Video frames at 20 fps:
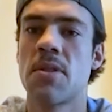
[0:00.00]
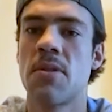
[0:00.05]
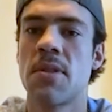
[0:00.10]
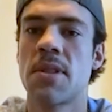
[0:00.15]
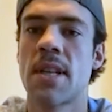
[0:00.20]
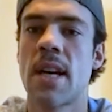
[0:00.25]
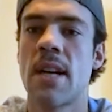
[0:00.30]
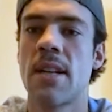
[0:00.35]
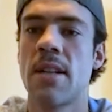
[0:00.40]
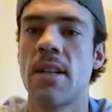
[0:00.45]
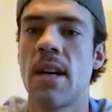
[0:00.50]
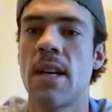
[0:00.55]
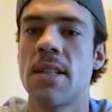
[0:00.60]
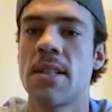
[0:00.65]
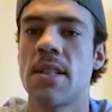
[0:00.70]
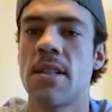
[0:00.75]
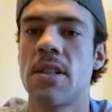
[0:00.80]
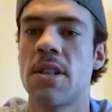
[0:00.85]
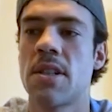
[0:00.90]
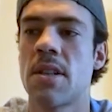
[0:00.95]
So it's kind of
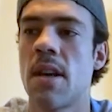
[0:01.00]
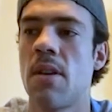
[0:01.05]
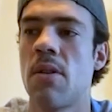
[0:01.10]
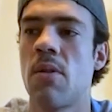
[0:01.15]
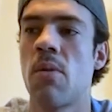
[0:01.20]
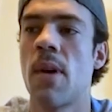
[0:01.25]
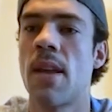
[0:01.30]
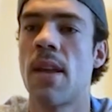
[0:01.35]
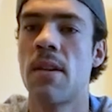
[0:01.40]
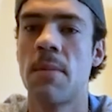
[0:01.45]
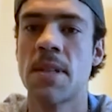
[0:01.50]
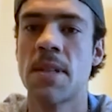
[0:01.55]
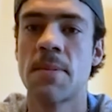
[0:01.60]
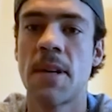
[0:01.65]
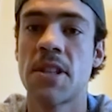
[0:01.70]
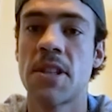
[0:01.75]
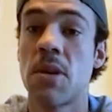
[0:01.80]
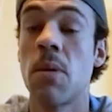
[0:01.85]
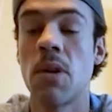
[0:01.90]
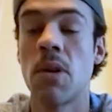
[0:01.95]
nice to just get in a rhythm,
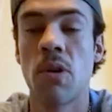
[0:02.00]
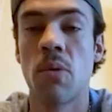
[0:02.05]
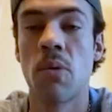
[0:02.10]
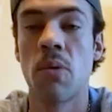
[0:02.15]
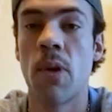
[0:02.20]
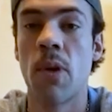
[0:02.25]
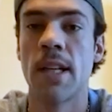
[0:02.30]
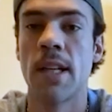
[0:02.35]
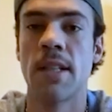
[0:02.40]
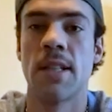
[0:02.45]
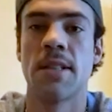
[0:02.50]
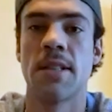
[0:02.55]
especially when you're winning.